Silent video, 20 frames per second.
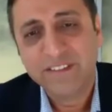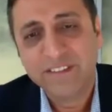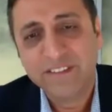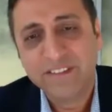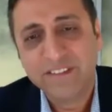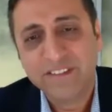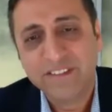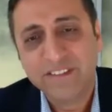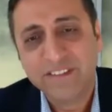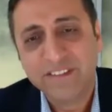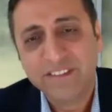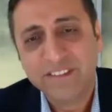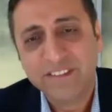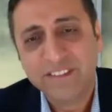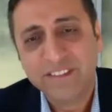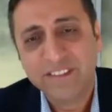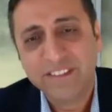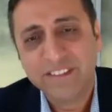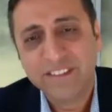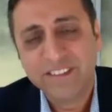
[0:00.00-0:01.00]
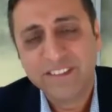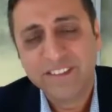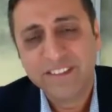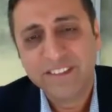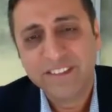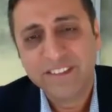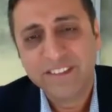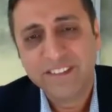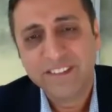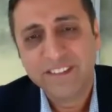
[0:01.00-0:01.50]

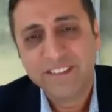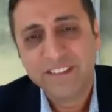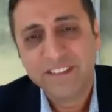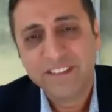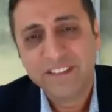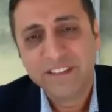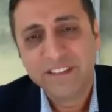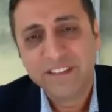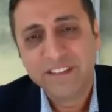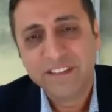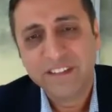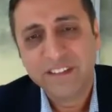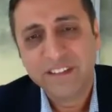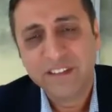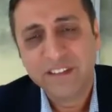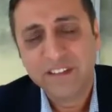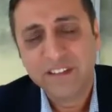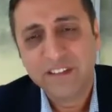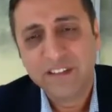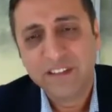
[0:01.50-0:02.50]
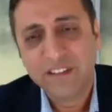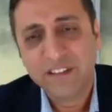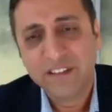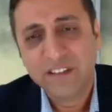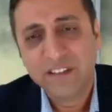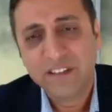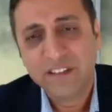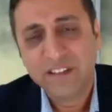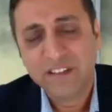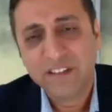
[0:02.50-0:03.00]

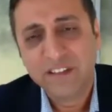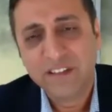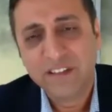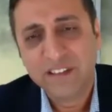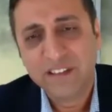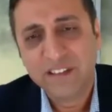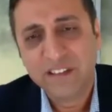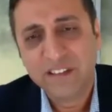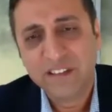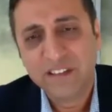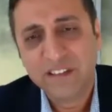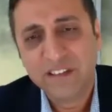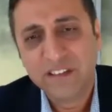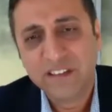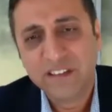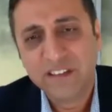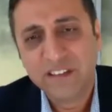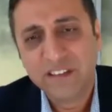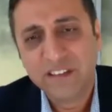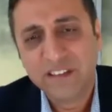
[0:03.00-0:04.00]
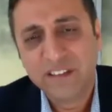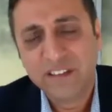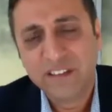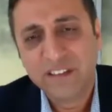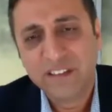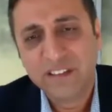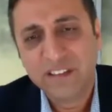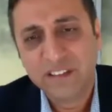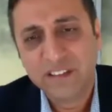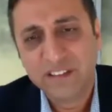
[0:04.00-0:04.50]

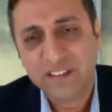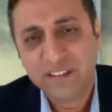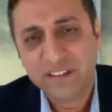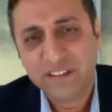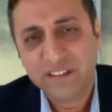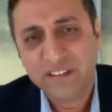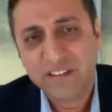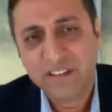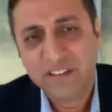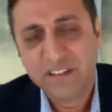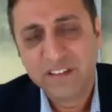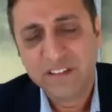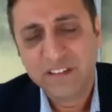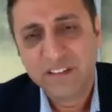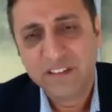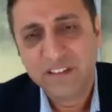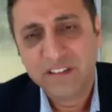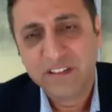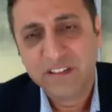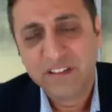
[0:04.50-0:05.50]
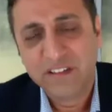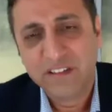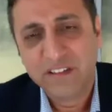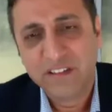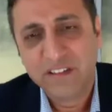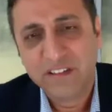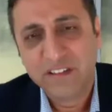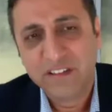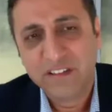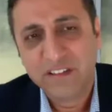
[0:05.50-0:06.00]

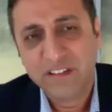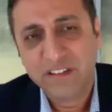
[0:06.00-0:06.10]
[no speech]